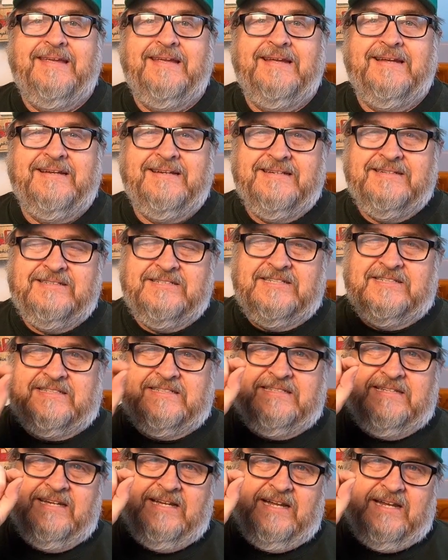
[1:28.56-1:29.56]
Just
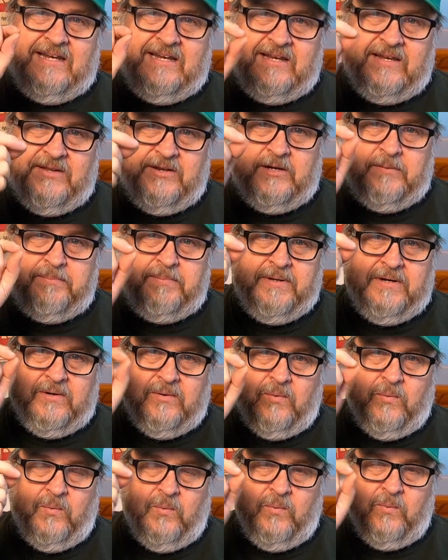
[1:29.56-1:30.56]
a little bit of
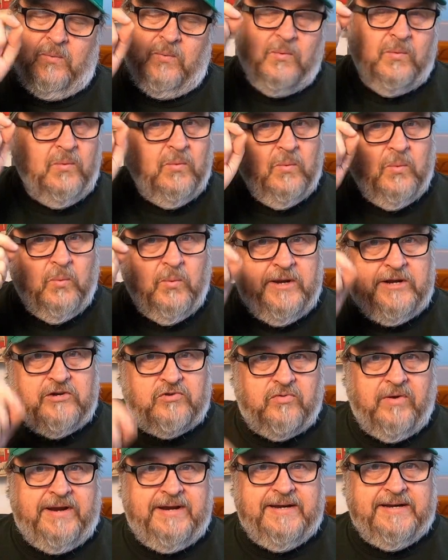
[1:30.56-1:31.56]

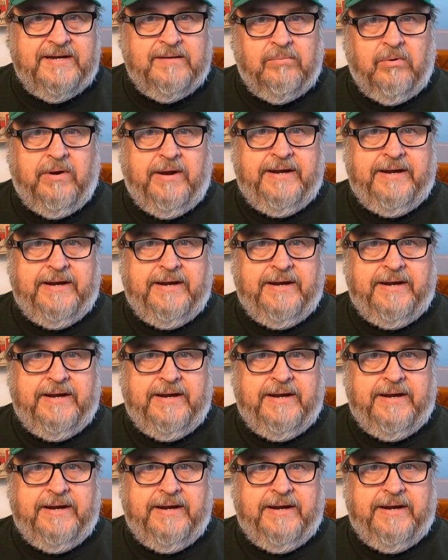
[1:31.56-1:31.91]
retraining the brain.